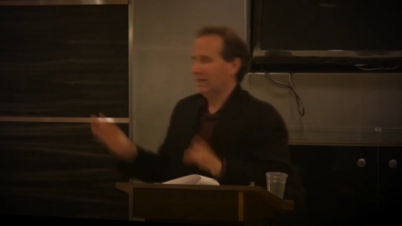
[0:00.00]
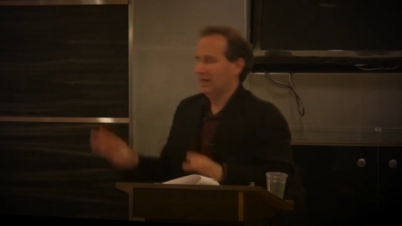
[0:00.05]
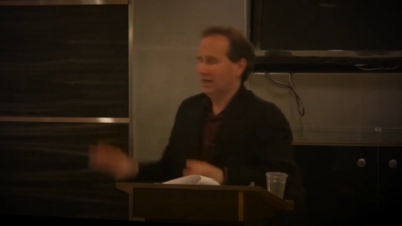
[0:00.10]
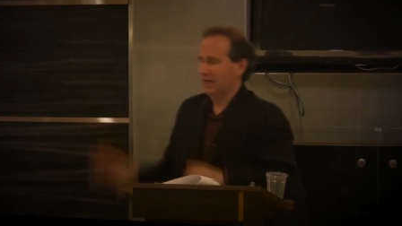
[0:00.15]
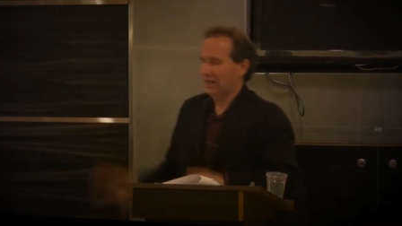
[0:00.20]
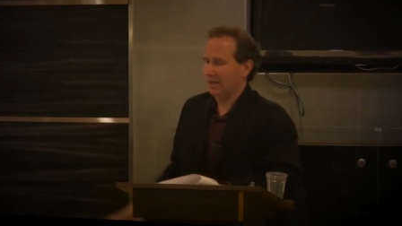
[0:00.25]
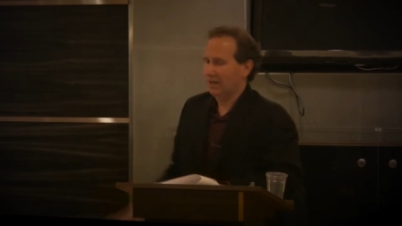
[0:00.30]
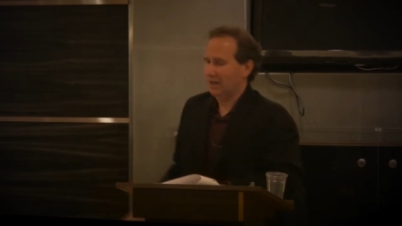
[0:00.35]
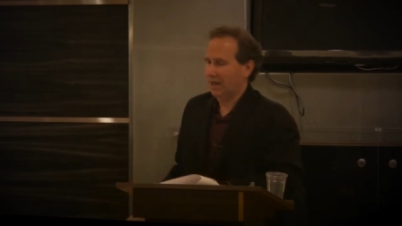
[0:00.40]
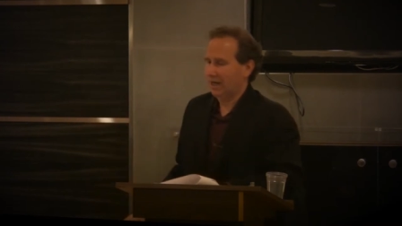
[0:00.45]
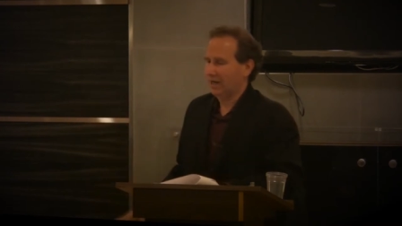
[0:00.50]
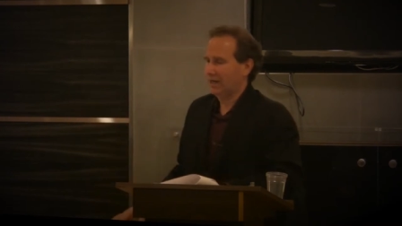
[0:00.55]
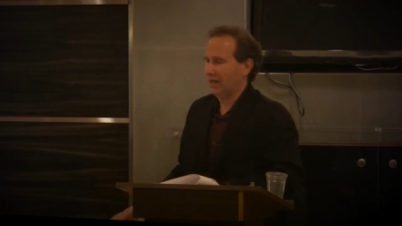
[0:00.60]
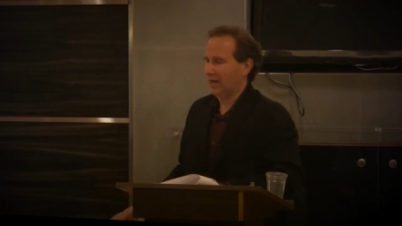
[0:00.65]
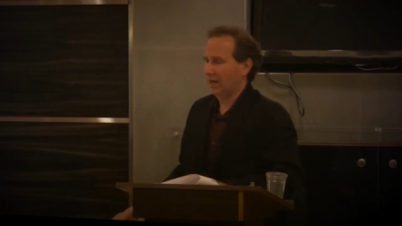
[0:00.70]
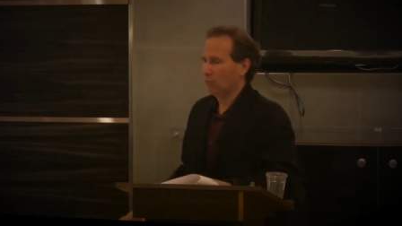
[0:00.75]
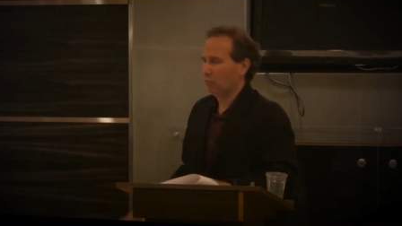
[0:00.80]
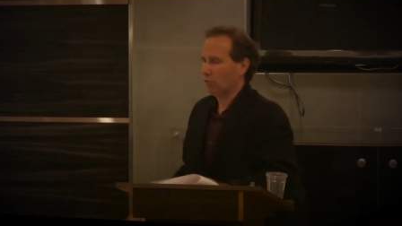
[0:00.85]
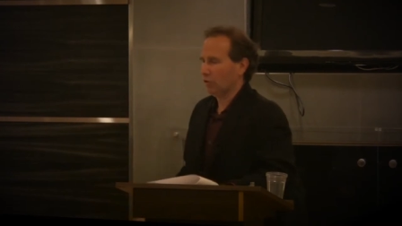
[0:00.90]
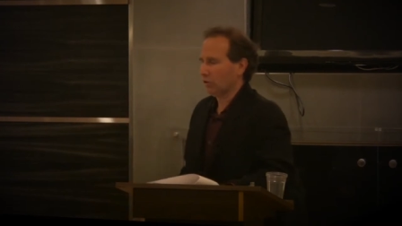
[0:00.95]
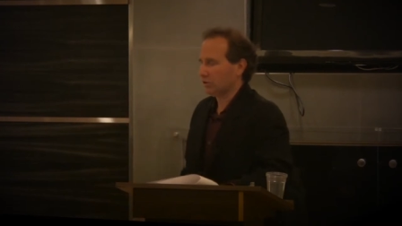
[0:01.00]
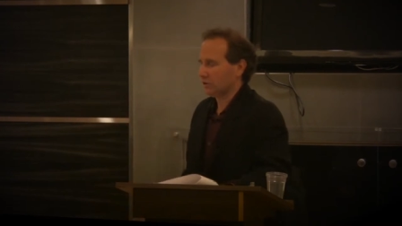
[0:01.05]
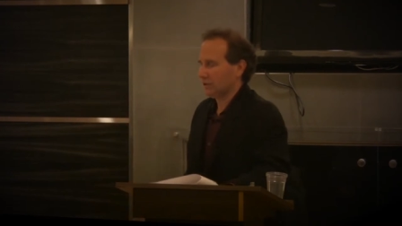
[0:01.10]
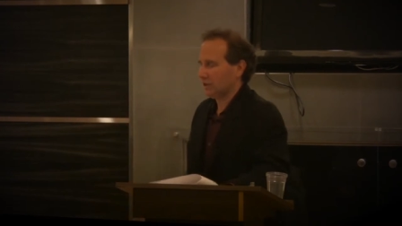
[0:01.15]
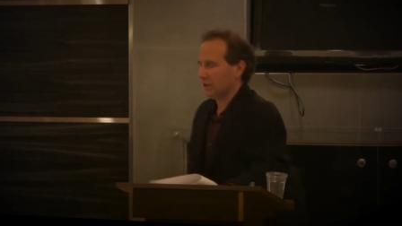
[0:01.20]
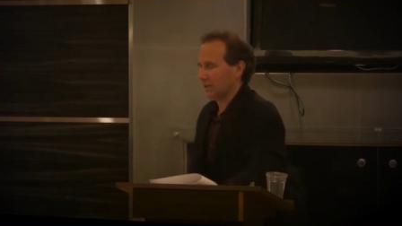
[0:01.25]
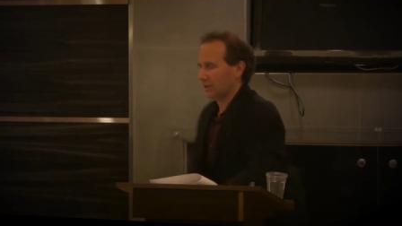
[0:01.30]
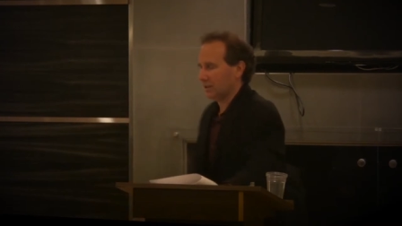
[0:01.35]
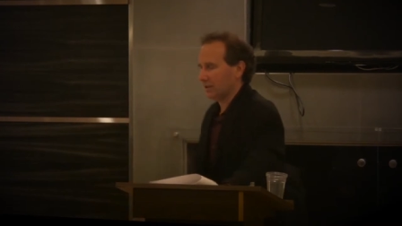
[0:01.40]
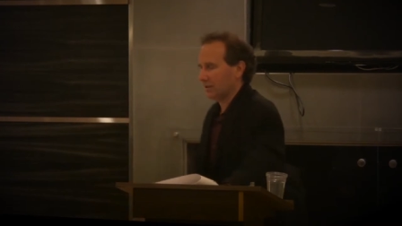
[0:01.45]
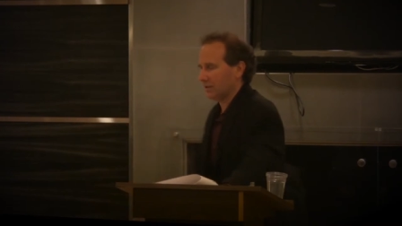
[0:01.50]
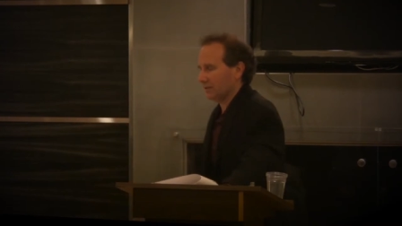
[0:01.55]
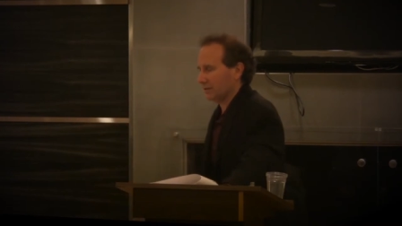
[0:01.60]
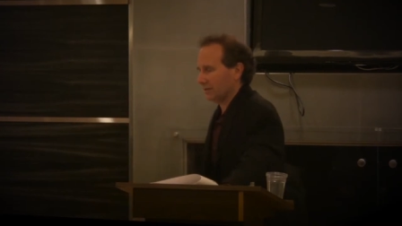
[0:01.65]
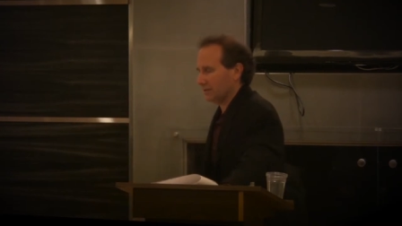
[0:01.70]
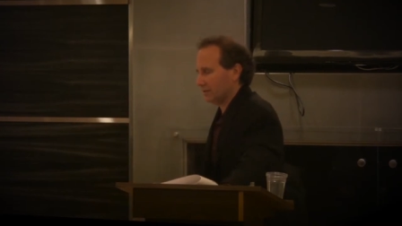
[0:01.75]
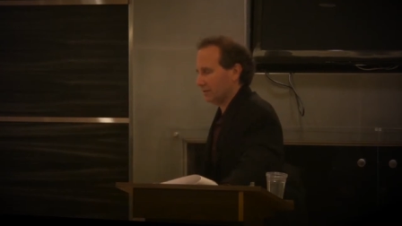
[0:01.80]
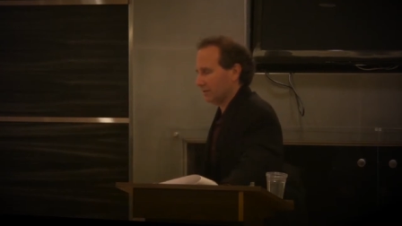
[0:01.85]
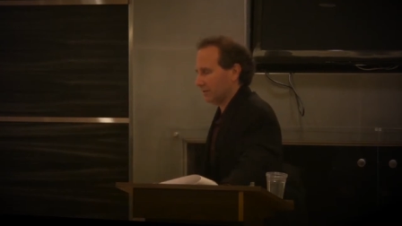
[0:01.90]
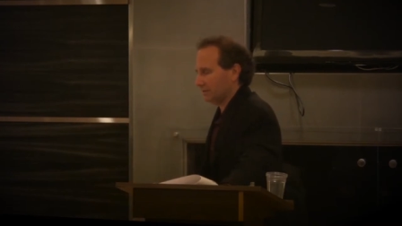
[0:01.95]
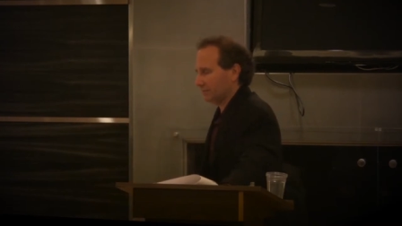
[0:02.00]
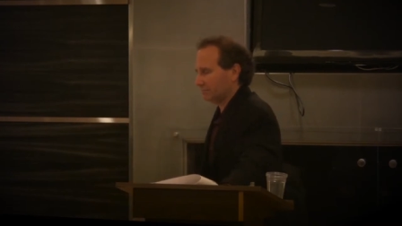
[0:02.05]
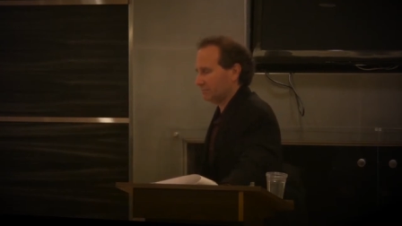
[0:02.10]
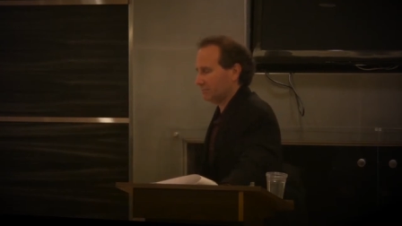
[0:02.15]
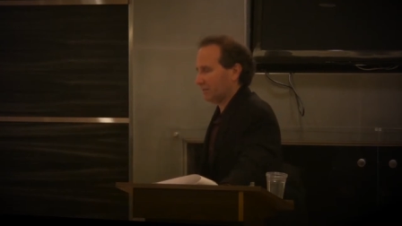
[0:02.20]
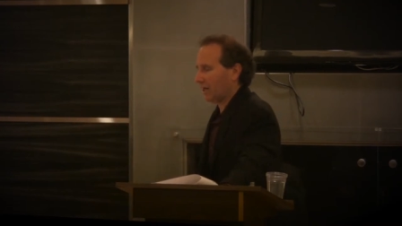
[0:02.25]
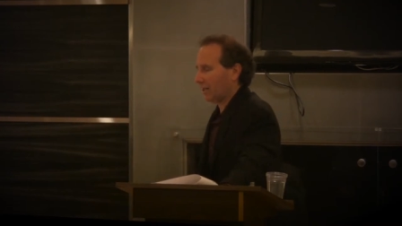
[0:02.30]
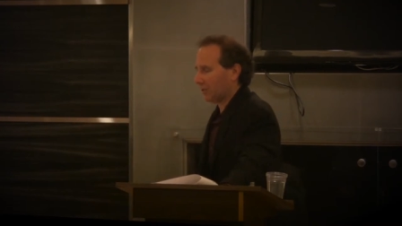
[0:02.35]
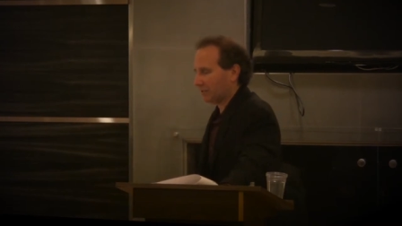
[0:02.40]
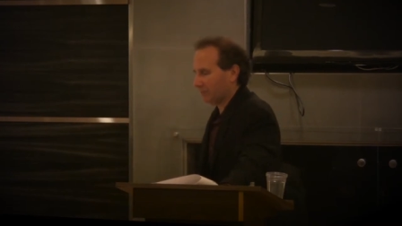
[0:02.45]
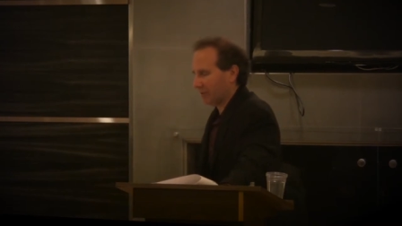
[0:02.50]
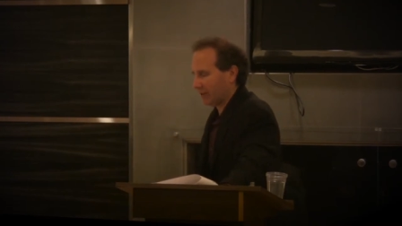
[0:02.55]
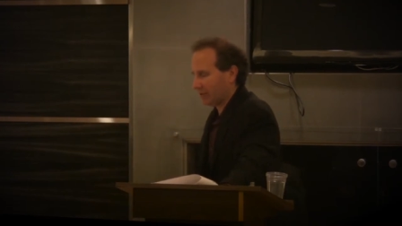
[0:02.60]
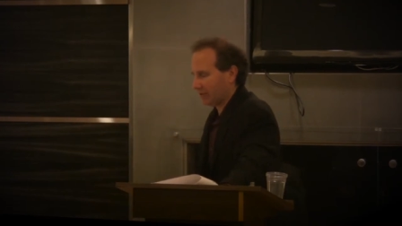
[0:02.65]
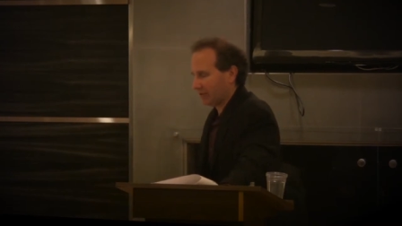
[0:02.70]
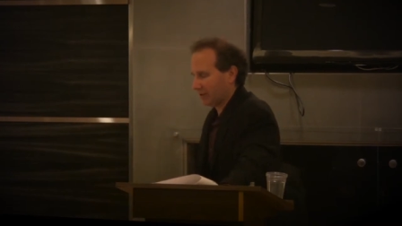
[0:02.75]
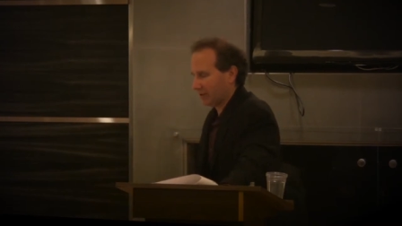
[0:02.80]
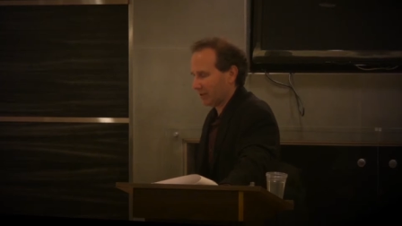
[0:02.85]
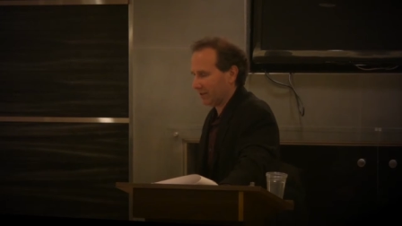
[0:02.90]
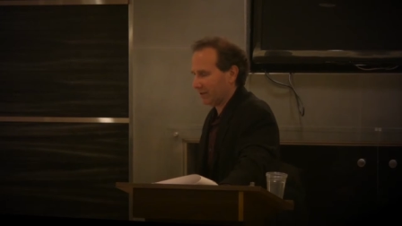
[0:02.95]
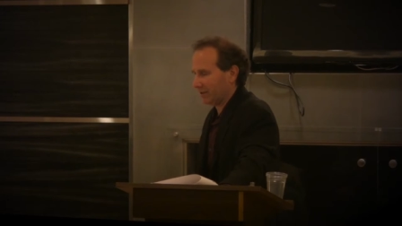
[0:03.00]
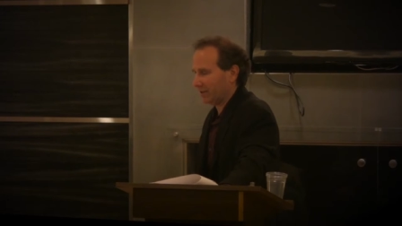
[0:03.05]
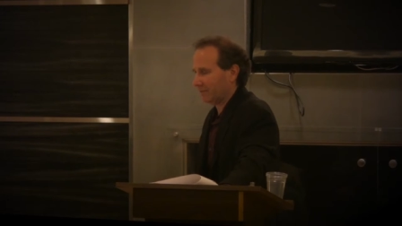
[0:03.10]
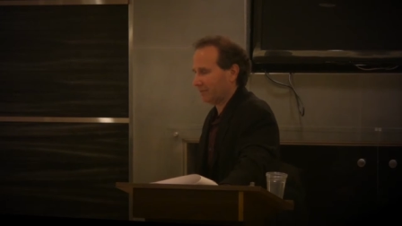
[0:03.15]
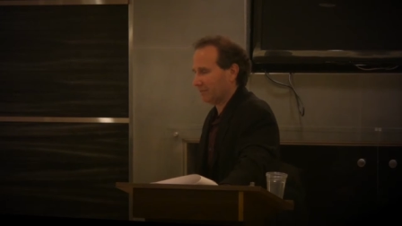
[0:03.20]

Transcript: Uh, I, I worked on a, a documentary,